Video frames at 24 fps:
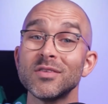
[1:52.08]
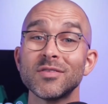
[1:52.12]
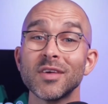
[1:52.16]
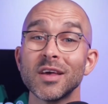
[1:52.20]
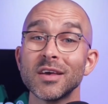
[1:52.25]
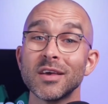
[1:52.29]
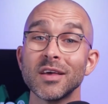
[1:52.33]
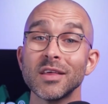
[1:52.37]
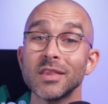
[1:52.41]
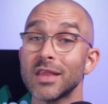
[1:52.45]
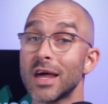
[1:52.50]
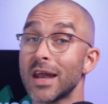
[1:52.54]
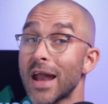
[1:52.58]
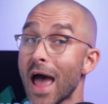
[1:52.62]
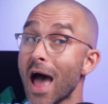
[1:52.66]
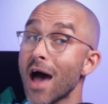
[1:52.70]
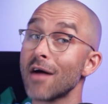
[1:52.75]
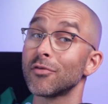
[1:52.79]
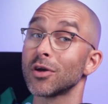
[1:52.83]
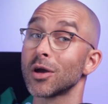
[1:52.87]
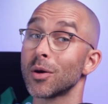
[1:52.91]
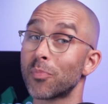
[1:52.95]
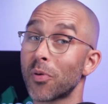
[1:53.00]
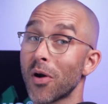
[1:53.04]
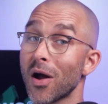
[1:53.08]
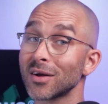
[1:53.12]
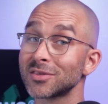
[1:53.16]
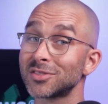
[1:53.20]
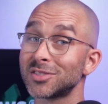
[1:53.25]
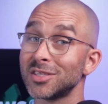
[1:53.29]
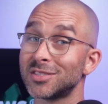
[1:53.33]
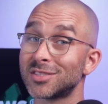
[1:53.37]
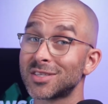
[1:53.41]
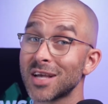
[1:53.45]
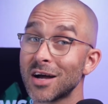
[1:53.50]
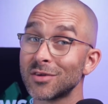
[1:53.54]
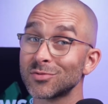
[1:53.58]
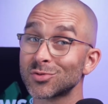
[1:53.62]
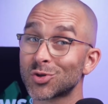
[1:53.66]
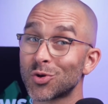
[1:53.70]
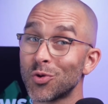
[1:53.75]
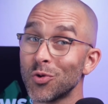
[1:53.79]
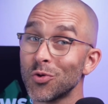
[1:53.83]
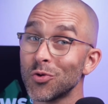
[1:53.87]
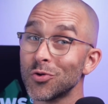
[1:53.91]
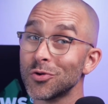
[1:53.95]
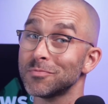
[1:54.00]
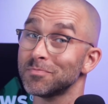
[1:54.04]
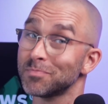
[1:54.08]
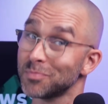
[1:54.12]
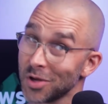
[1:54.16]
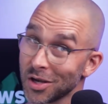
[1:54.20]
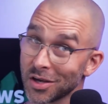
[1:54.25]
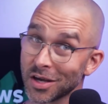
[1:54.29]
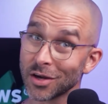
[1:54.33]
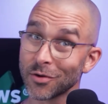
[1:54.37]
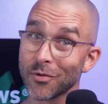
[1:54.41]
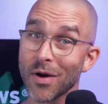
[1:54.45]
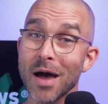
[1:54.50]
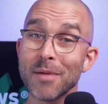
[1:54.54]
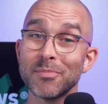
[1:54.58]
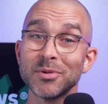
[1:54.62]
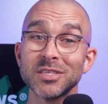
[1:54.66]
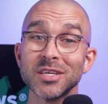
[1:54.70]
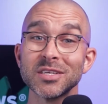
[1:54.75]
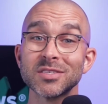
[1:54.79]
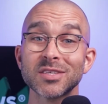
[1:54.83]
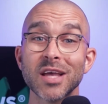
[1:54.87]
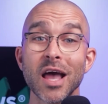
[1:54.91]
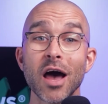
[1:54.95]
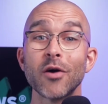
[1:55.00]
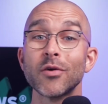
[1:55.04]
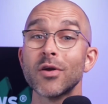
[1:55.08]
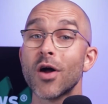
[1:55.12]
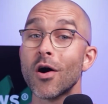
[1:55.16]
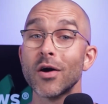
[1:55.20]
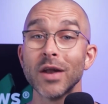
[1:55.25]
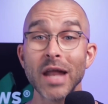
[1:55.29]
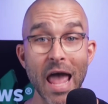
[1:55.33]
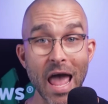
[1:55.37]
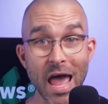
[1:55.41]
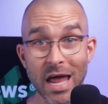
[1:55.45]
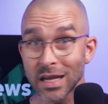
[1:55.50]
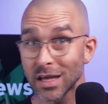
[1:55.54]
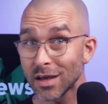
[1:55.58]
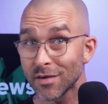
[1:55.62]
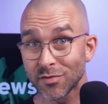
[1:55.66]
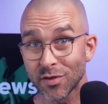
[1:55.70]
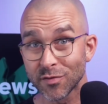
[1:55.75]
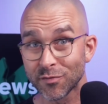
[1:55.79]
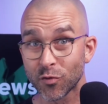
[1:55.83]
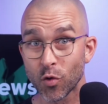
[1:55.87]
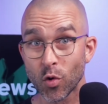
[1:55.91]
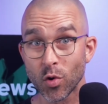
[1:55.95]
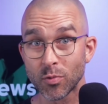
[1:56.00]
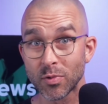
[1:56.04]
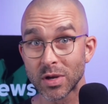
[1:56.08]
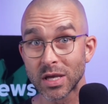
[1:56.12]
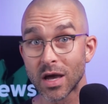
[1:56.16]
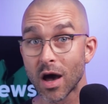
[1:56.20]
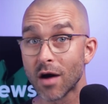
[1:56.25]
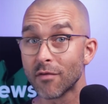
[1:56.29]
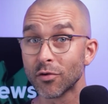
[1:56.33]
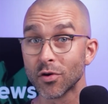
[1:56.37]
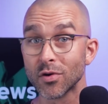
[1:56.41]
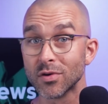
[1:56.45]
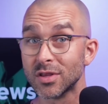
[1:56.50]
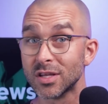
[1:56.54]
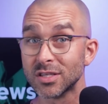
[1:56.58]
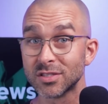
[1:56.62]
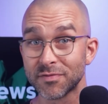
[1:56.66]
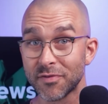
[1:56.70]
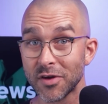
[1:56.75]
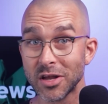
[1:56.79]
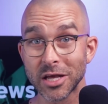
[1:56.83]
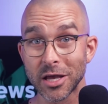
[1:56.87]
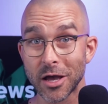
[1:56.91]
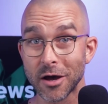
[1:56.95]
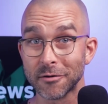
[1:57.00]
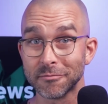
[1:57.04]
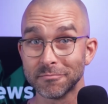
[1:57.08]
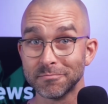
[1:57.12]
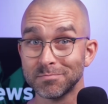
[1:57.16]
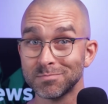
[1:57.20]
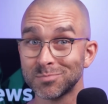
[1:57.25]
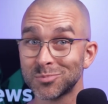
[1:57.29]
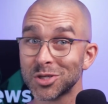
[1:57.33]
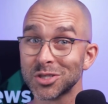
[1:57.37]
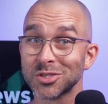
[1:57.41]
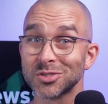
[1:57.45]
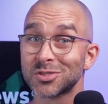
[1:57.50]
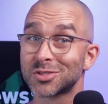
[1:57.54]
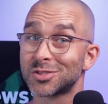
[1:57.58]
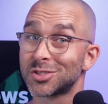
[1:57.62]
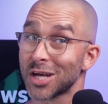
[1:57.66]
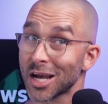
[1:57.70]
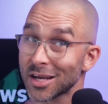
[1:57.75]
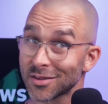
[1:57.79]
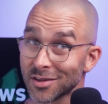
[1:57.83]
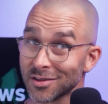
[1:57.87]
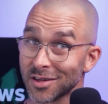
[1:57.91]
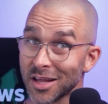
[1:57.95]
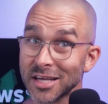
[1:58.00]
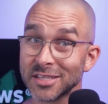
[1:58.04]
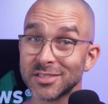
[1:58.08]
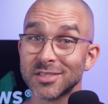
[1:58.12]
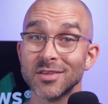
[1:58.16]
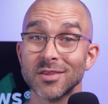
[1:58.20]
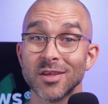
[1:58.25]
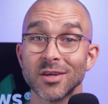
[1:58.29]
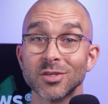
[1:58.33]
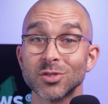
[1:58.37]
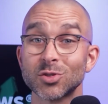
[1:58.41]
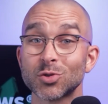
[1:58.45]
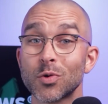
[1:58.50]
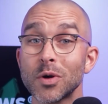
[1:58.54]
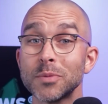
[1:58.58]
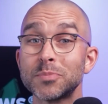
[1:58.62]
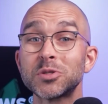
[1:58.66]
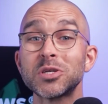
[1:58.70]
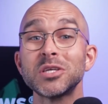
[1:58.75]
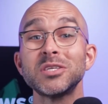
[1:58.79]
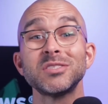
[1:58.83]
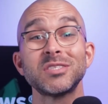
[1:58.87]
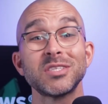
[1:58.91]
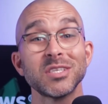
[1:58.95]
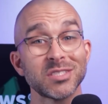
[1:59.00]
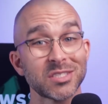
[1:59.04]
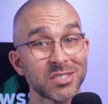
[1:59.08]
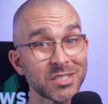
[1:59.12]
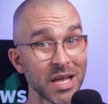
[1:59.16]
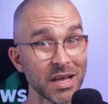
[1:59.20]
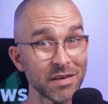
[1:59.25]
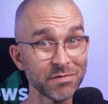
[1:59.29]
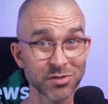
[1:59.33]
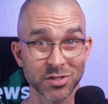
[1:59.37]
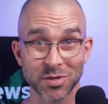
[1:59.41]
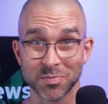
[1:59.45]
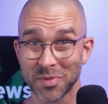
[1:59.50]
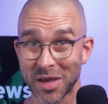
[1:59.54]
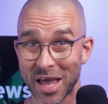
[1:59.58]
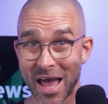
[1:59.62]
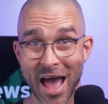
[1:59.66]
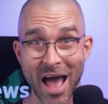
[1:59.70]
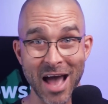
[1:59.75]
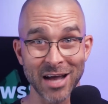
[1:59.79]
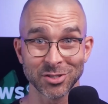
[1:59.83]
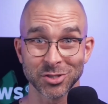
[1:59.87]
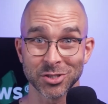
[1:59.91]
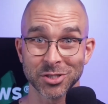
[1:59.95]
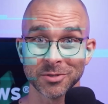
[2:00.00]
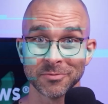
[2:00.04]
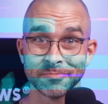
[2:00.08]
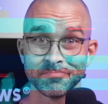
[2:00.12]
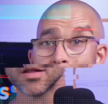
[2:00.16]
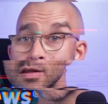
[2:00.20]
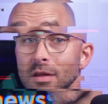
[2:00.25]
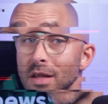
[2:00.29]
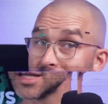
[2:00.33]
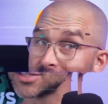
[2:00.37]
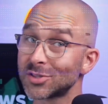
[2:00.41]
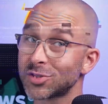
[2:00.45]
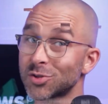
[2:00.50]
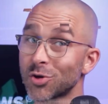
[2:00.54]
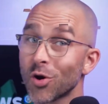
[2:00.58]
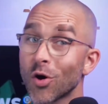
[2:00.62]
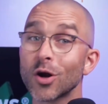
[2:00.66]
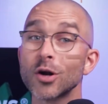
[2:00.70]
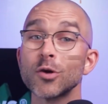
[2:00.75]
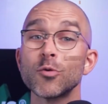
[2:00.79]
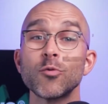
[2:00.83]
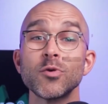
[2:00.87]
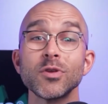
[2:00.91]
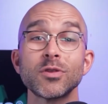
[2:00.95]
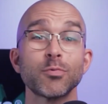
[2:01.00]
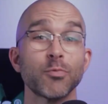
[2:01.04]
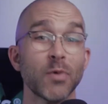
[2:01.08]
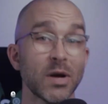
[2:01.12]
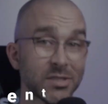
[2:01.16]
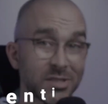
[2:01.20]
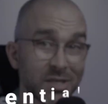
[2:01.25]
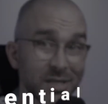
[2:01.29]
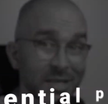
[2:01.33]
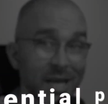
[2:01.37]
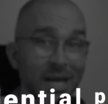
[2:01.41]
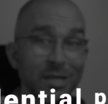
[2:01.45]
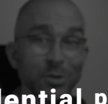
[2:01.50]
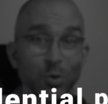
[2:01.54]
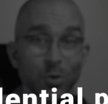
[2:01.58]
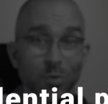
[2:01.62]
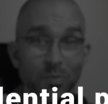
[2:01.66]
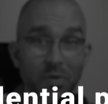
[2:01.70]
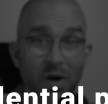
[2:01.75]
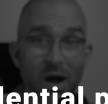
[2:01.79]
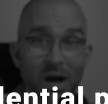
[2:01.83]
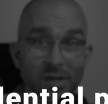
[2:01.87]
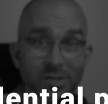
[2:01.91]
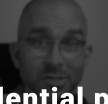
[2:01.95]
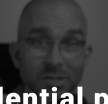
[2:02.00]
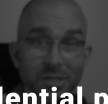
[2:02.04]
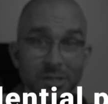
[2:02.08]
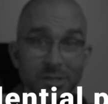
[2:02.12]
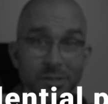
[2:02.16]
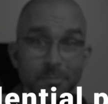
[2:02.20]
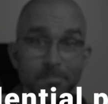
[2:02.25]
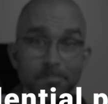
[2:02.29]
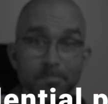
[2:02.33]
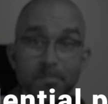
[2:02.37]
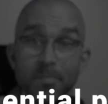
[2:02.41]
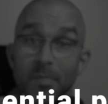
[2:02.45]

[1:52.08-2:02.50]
thinking that having a proxy sounds cool, you can grab a discount on any of the four we cover in this video. Just check the links in the description to save some cash. Let's start with residential proxies.